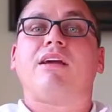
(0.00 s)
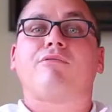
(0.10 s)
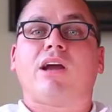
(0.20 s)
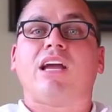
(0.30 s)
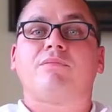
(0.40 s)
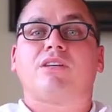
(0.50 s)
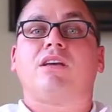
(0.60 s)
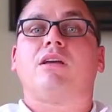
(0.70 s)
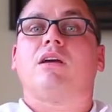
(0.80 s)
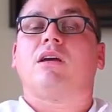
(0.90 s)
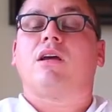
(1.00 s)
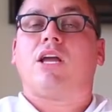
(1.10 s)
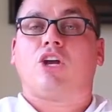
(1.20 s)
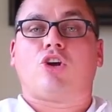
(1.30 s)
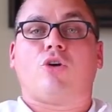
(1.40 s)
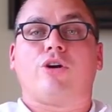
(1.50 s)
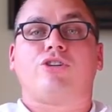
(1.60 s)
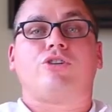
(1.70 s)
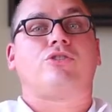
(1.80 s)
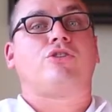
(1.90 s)
Dave Ramsey
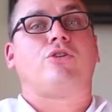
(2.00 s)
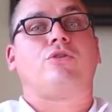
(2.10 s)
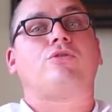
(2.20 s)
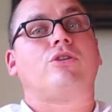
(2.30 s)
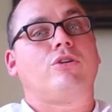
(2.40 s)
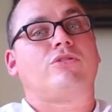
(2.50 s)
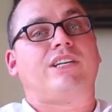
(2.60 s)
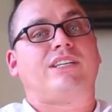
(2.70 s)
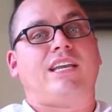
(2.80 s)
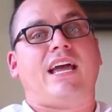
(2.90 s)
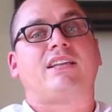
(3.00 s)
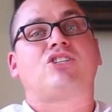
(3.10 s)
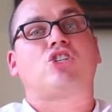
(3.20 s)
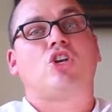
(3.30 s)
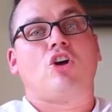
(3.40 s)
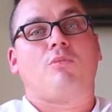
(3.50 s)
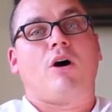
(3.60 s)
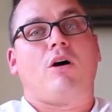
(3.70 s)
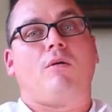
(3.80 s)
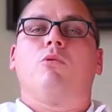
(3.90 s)
encourages you to use a debt
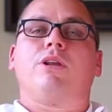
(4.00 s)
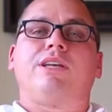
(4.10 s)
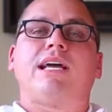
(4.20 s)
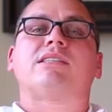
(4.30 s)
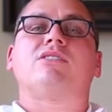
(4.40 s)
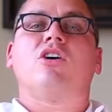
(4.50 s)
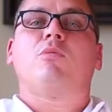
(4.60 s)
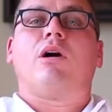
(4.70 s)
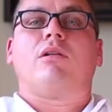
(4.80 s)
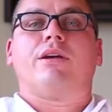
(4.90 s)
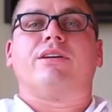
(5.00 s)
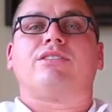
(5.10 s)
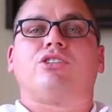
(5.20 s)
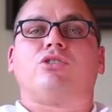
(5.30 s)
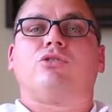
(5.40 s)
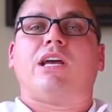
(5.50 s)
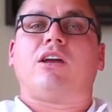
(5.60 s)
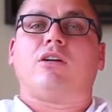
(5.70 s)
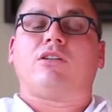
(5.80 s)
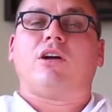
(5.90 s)
snowball. What a debt snowball is you
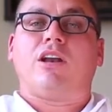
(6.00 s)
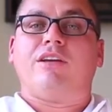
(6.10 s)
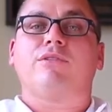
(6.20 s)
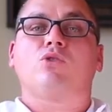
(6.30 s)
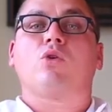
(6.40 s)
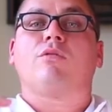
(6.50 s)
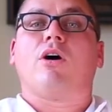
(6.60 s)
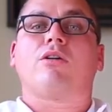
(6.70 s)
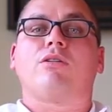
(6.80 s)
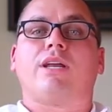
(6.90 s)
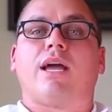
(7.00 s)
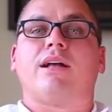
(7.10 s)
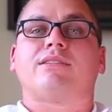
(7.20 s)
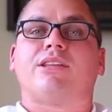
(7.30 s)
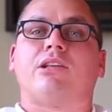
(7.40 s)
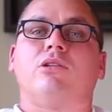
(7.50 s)
take an inventory of all your debts and